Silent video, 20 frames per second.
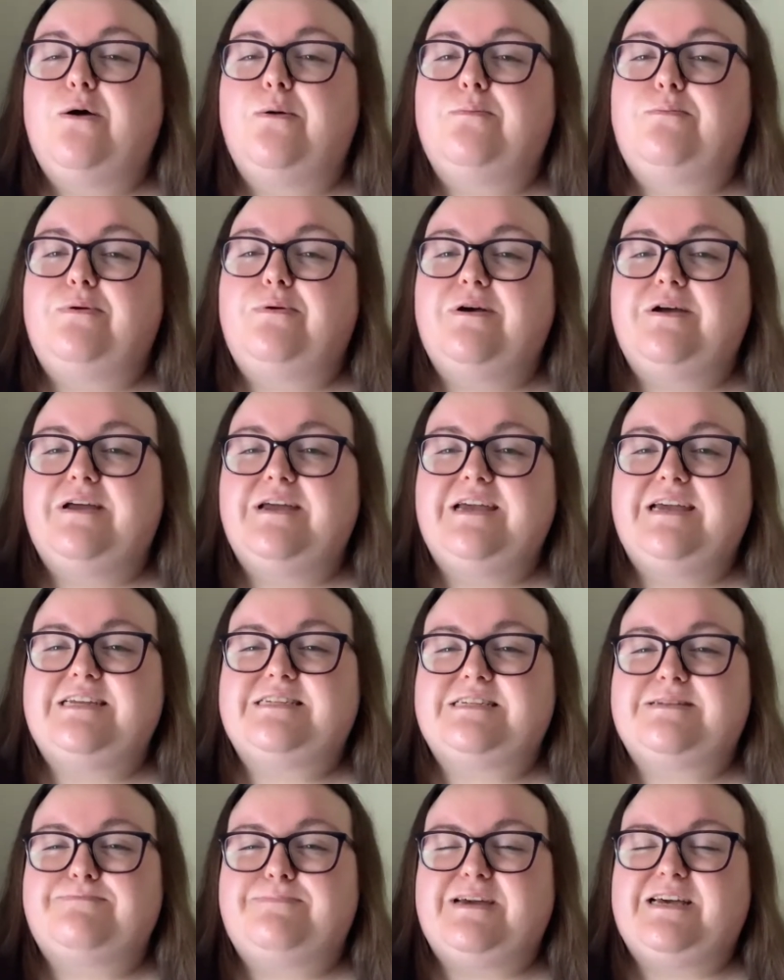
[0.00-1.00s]
but
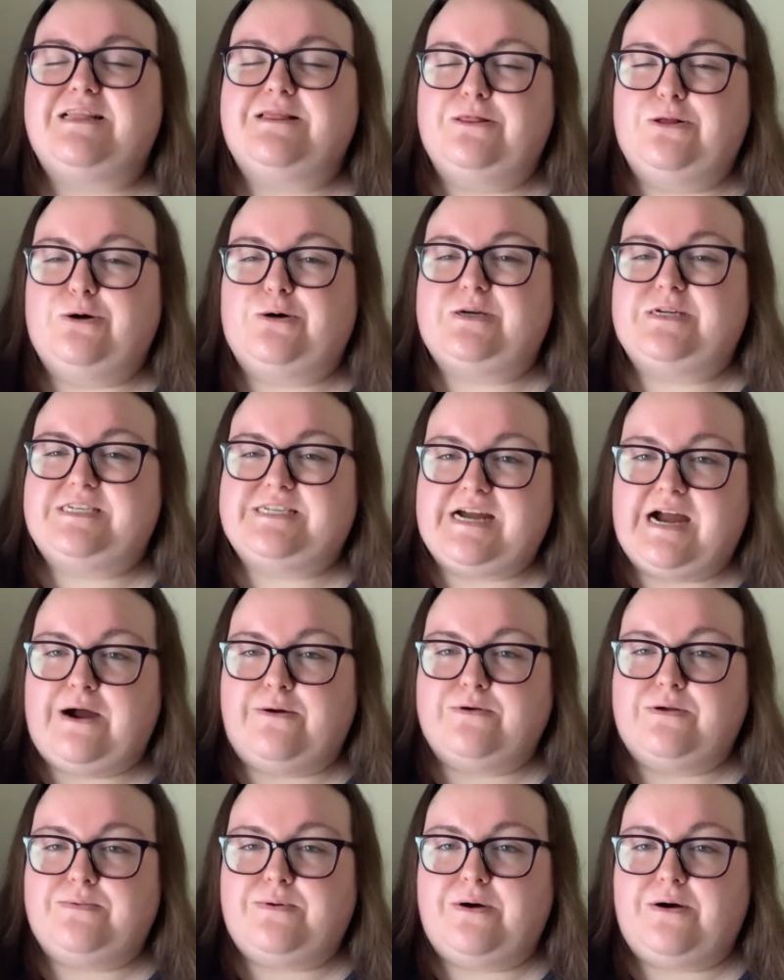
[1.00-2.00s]
it's a bit looked
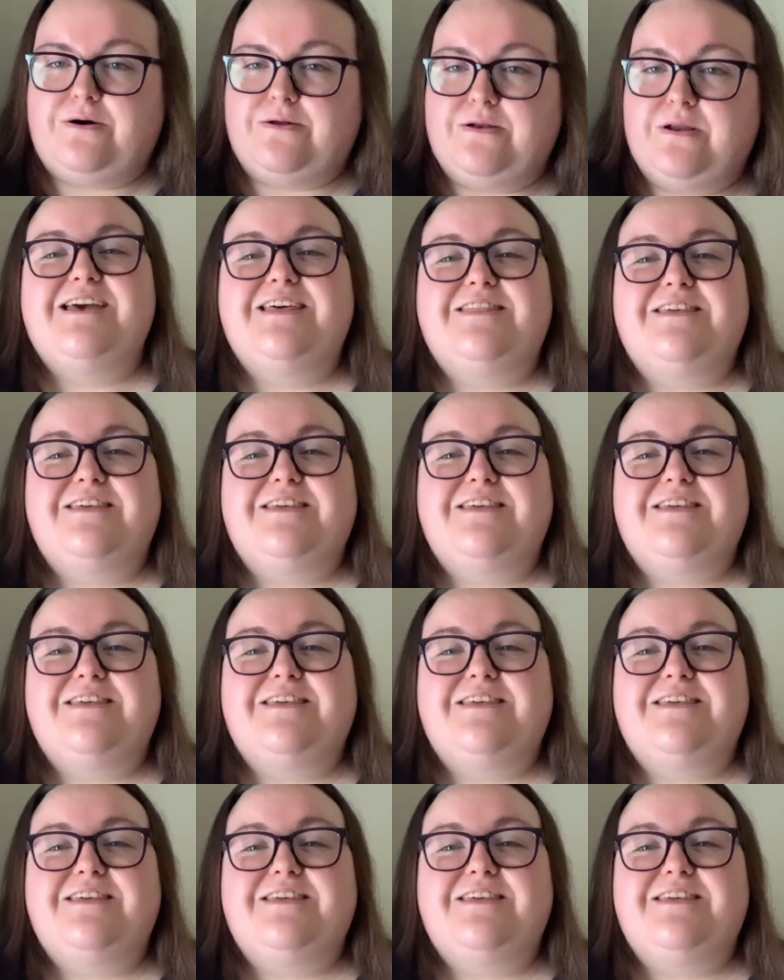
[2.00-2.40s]
down upon.